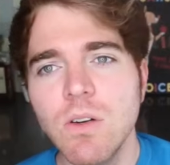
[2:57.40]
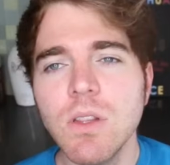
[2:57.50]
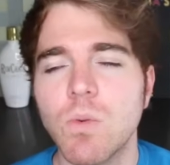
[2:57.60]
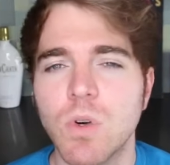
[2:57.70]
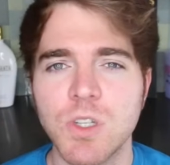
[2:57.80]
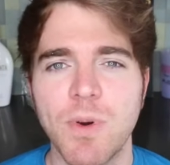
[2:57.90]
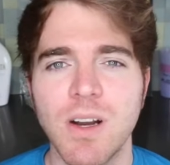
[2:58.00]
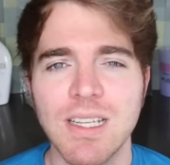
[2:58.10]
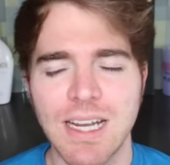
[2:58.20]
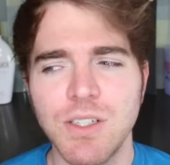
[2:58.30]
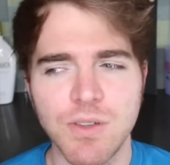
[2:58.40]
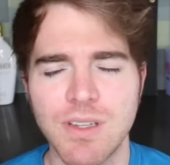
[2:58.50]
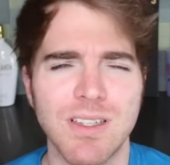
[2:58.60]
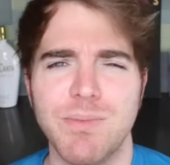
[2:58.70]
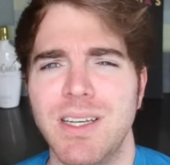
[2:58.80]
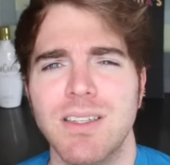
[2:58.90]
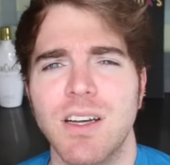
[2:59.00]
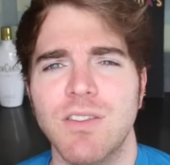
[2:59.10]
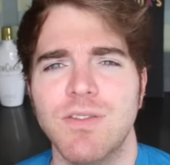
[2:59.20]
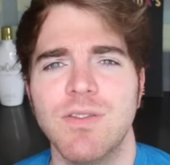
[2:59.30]
You know what the worst part is? I do this to
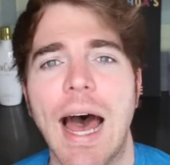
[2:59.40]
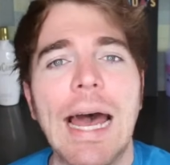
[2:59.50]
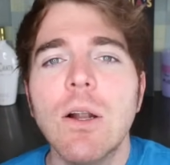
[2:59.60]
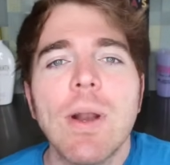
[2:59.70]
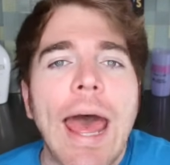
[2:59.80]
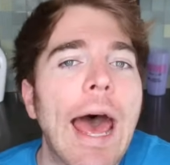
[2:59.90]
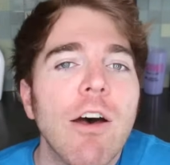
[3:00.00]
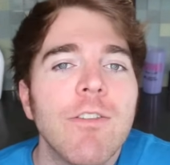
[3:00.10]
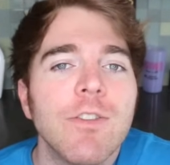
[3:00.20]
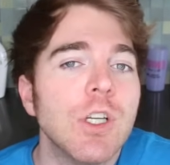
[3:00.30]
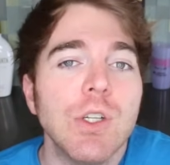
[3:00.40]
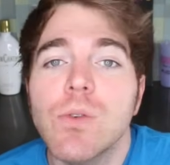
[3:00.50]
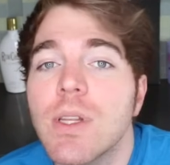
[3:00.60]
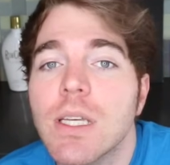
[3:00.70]
myself. I don't have to do